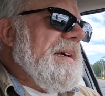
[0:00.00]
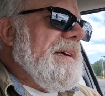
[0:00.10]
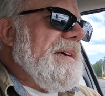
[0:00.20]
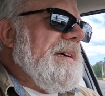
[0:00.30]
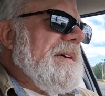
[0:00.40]

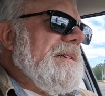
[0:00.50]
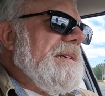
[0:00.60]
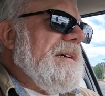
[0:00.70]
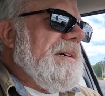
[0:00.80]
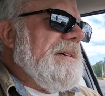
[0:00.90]

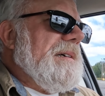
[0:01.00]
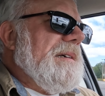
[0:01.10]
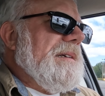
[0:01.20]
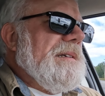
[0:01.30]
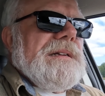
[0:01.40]

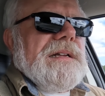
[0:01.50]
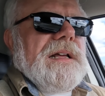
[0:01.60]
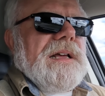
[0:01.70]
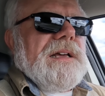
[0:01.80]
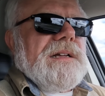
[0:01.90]

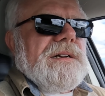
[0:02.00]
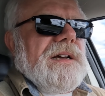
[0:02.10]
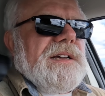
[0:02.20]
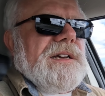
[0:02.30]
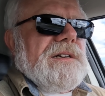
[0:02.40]
and
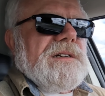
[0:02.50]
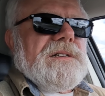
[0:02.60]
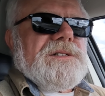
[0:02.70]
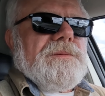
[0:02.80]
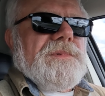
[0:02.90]
I kind
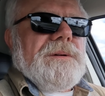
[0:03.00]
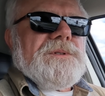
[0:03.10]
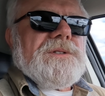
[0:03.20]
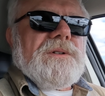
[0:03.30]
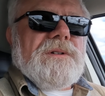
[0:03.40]
of
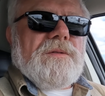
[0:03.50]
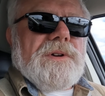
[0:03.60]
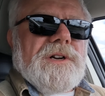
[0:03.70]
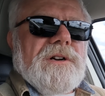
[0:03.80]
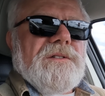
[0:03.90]
sometimes
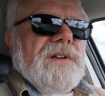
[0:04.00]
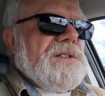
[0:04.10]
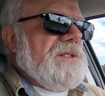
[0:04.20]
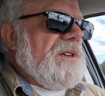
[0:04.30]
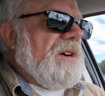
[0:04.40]
run out of
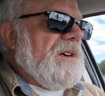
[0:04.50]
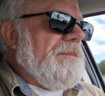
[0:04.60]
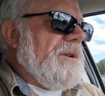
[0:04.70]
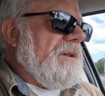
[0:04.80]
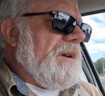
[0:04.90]
things to talk
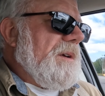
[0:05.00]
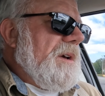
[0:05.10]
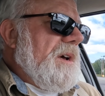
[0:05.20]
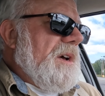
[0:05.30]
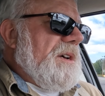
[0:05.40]
about.
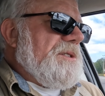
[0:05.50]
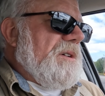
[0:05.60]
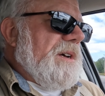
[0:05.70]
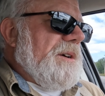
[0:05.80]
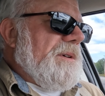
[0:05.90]

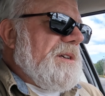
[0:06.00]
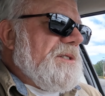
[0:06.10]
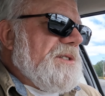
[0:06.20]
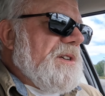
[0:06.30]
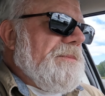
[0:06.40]
So anyways,
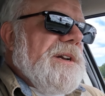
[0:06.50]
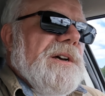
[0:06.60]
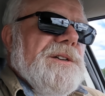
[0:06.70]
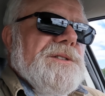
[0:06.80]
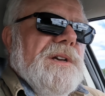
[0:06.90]
it's going to be
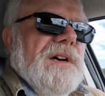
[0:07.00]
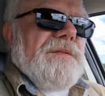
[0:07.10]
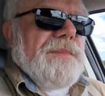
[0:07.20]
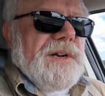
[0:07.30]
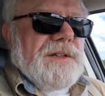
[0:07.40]
nice.
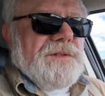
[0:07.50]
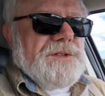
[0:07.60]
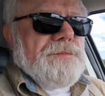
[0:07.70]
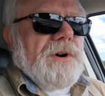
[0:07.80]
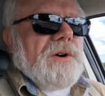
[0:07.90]
I've been at
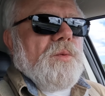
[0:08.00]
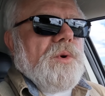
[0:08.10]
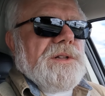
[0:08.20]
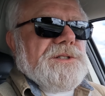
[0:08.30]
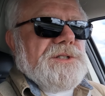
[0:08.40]
this park
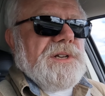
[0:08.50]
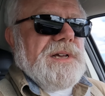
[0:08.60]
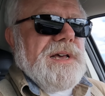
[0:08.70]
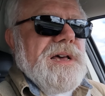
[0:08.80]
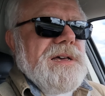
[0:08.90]
once,
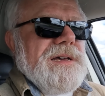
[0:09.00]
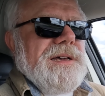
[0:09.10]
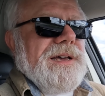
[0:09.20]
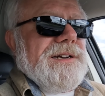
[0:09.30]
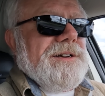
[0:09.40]

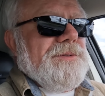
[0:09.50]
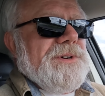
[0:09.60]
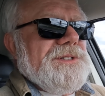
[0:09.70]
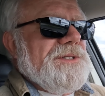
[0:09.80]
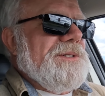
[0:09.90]
and it
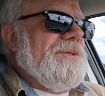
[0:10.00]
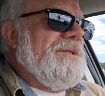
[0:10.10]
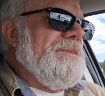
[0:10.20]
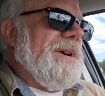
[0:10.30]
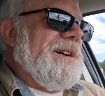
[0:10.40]
was,
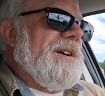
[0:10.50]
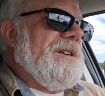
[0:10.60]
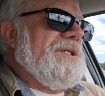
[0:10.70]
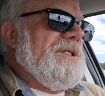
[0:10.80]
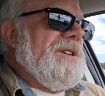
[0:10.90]
oh my
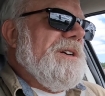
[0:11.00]
gosh,